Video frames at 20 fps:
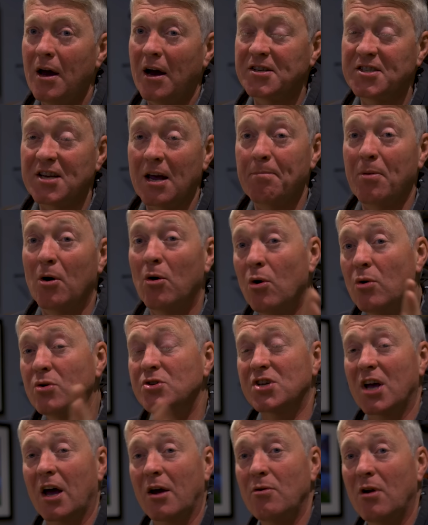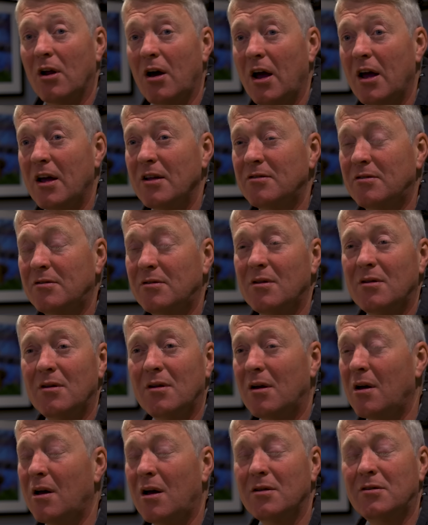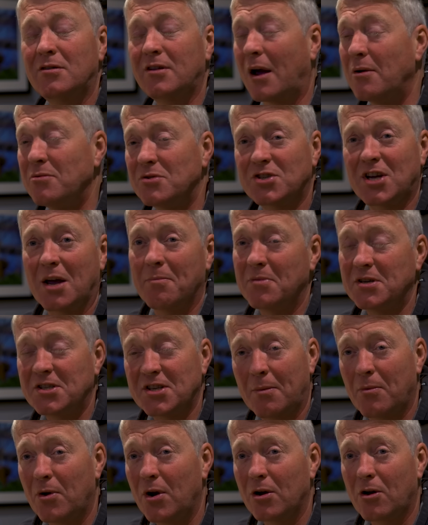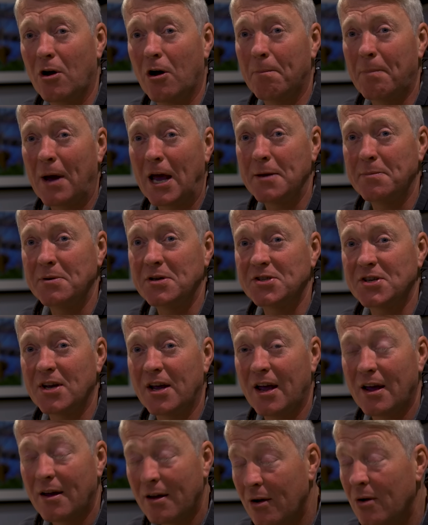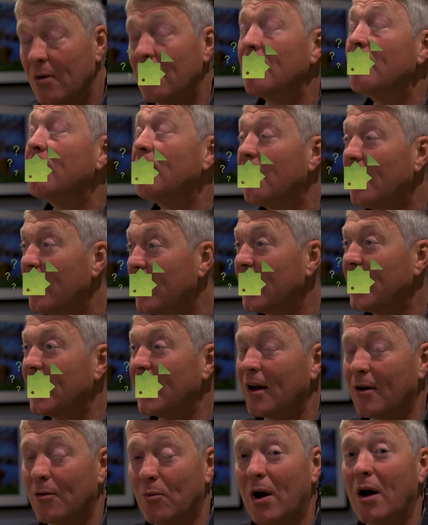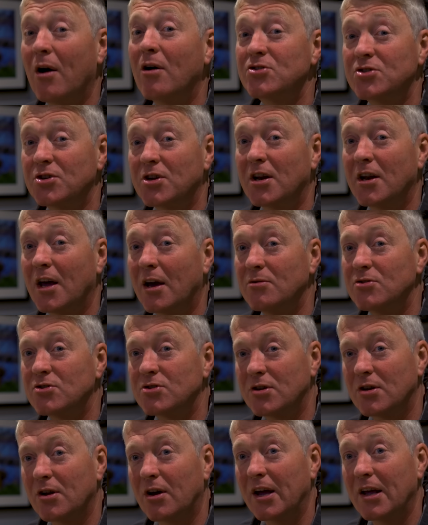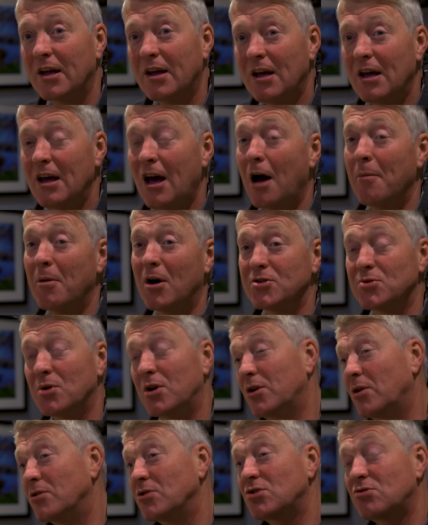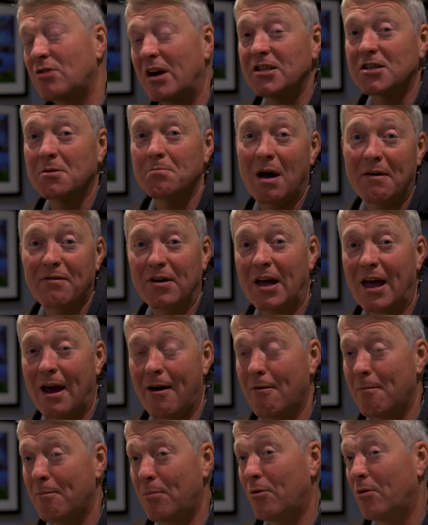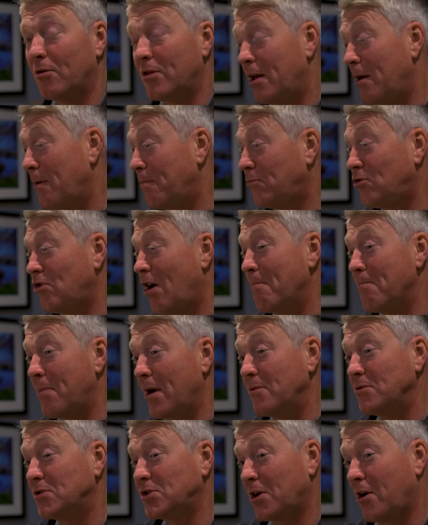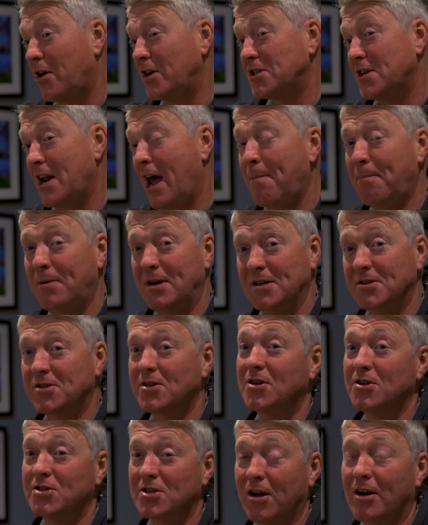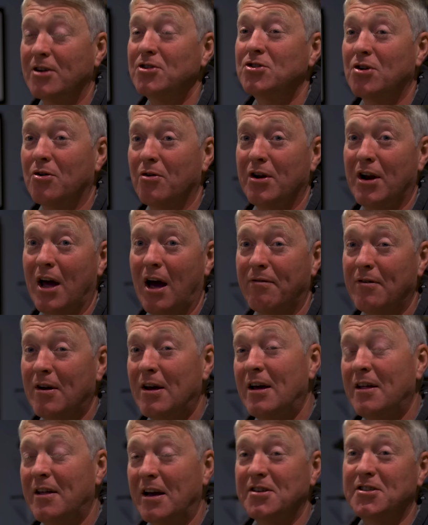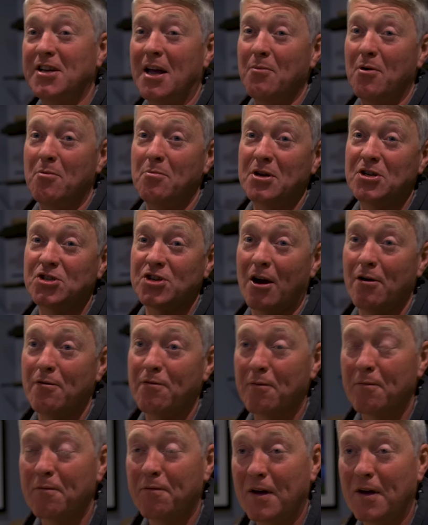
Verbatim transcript: I said, but also like don't send me someone I've got to babysit. Yeah, well, I should have known, shouldn't I? I might as well have gone straight to Mothercare and bought the jumbo size nappies because, like, sure enough, they sent with me Joe from